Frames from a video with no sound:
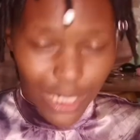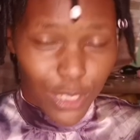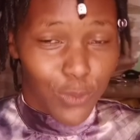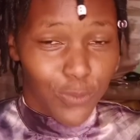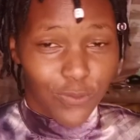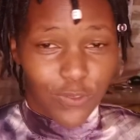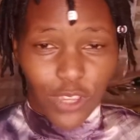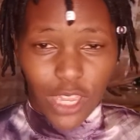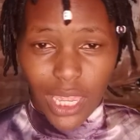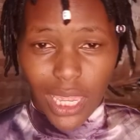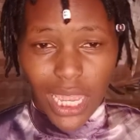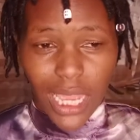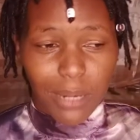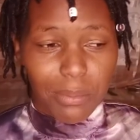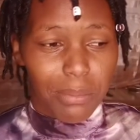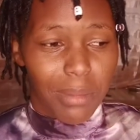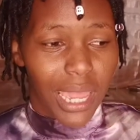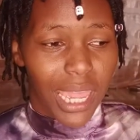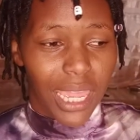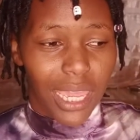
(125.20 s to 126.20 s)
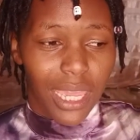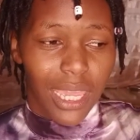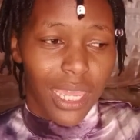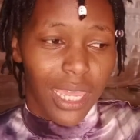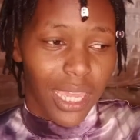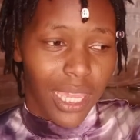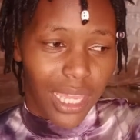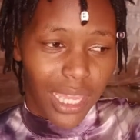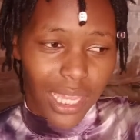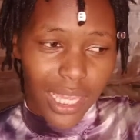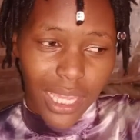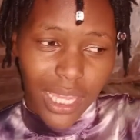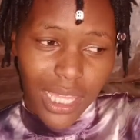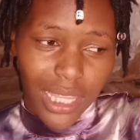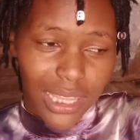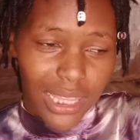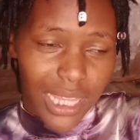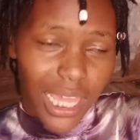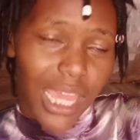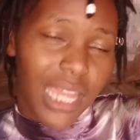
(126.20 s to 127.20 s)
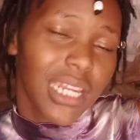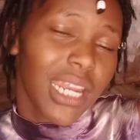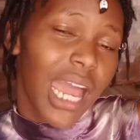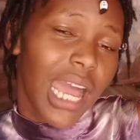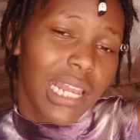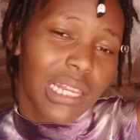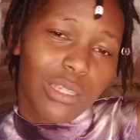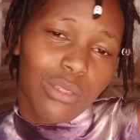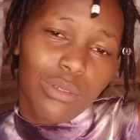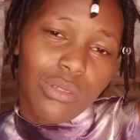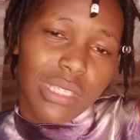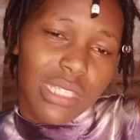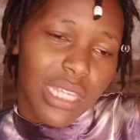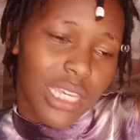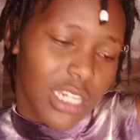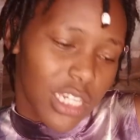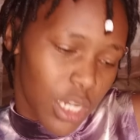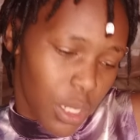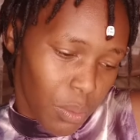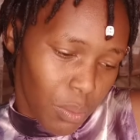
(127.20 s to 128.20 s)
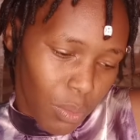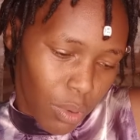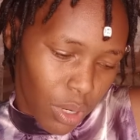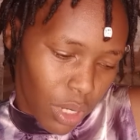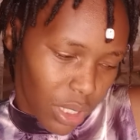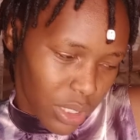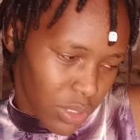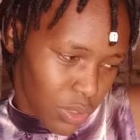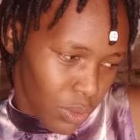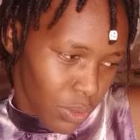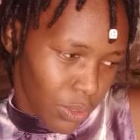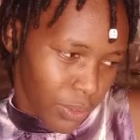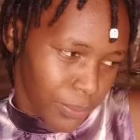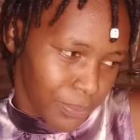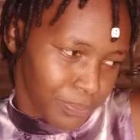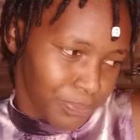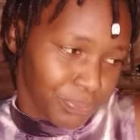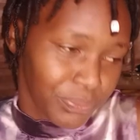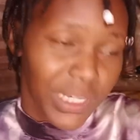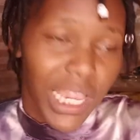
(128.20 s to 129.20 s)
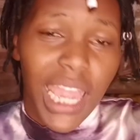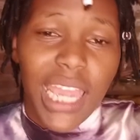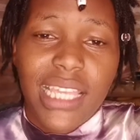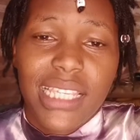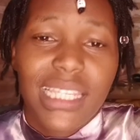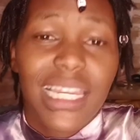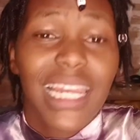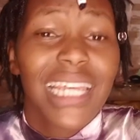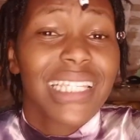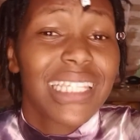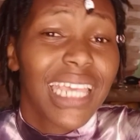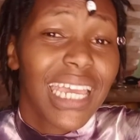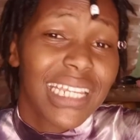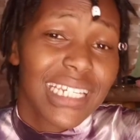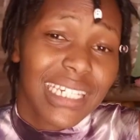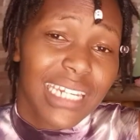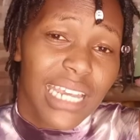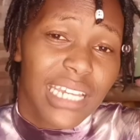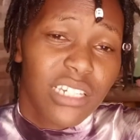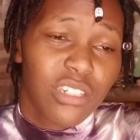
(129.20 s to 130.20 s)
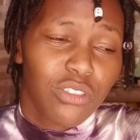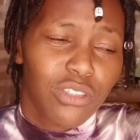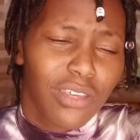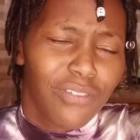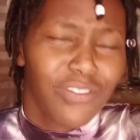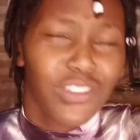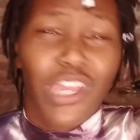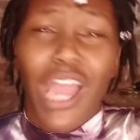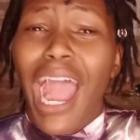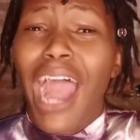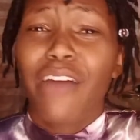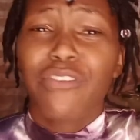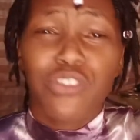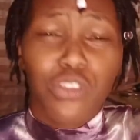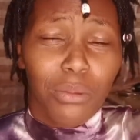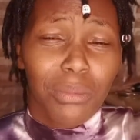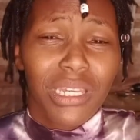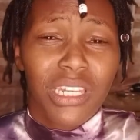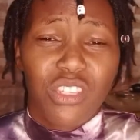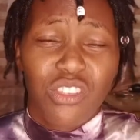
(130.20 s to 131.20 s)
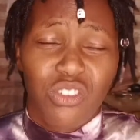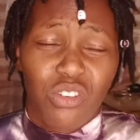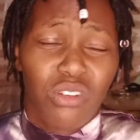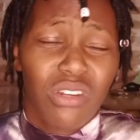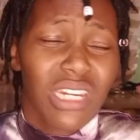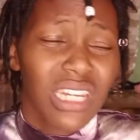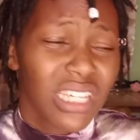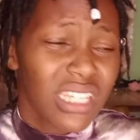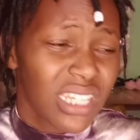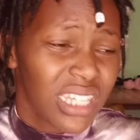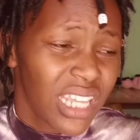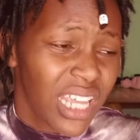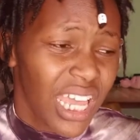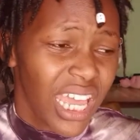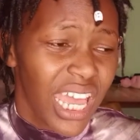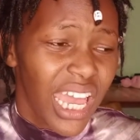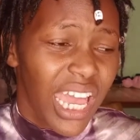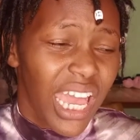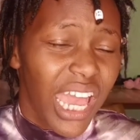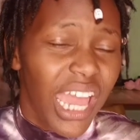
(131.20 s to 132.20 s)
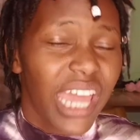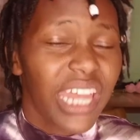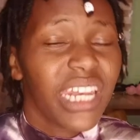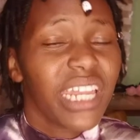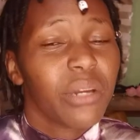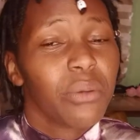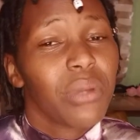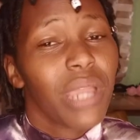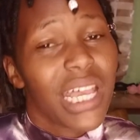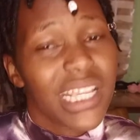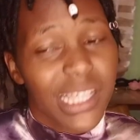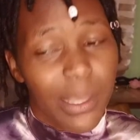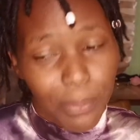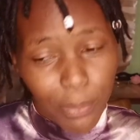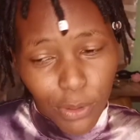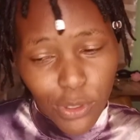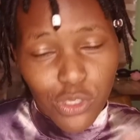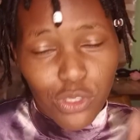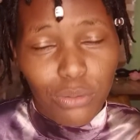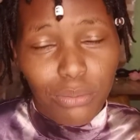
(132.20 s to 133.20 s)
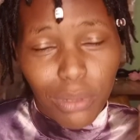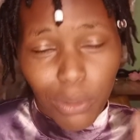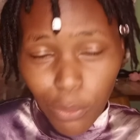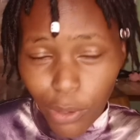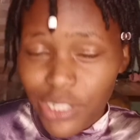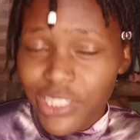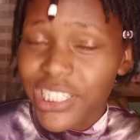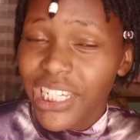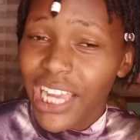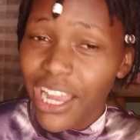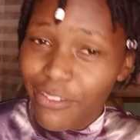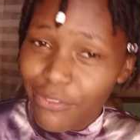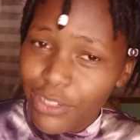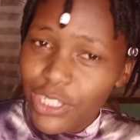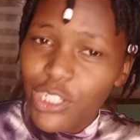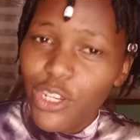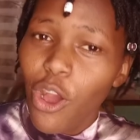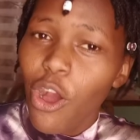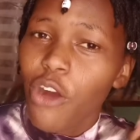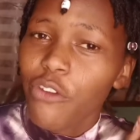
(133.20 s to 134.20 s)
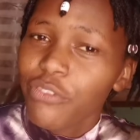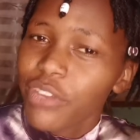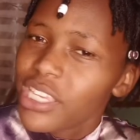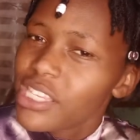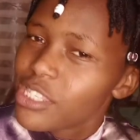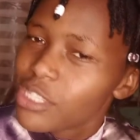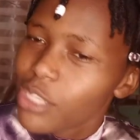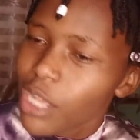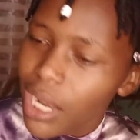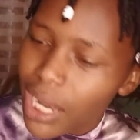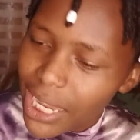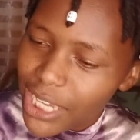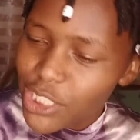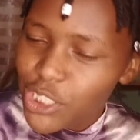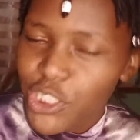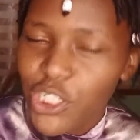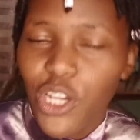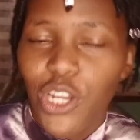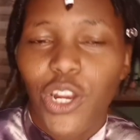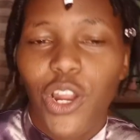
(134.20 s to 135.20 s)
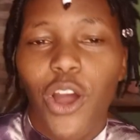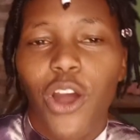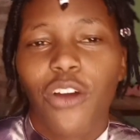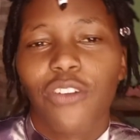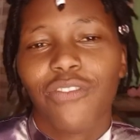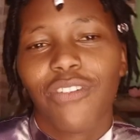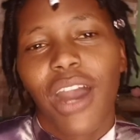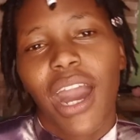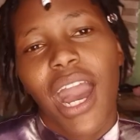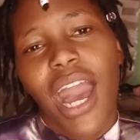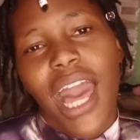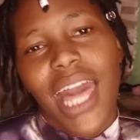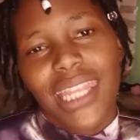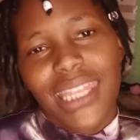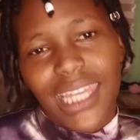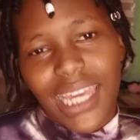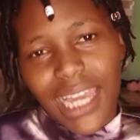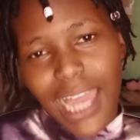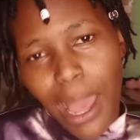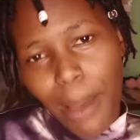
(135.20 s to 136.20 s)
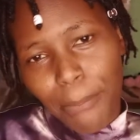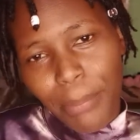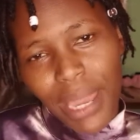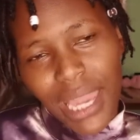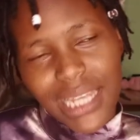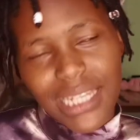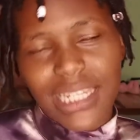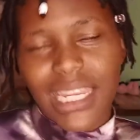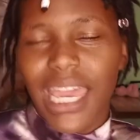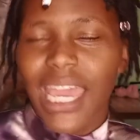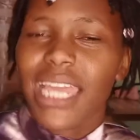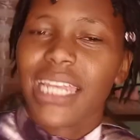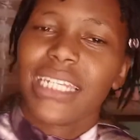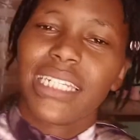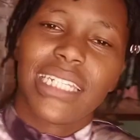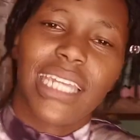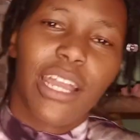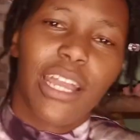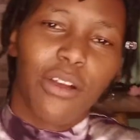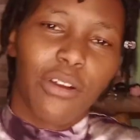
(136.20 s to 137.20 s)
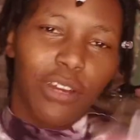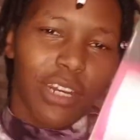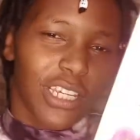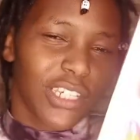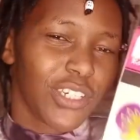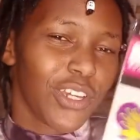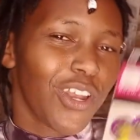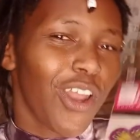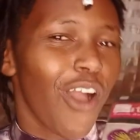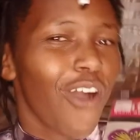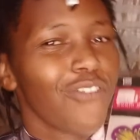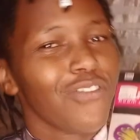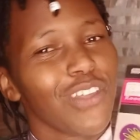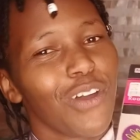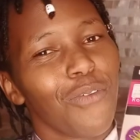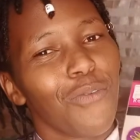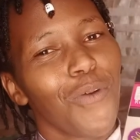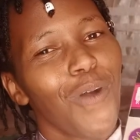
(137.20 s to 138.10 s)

the duvet, and my then I'll use the table. So guys, let's get right into the video. I have so many stories, and we are supposed to be watching a video of installation of the carpet and decoration of the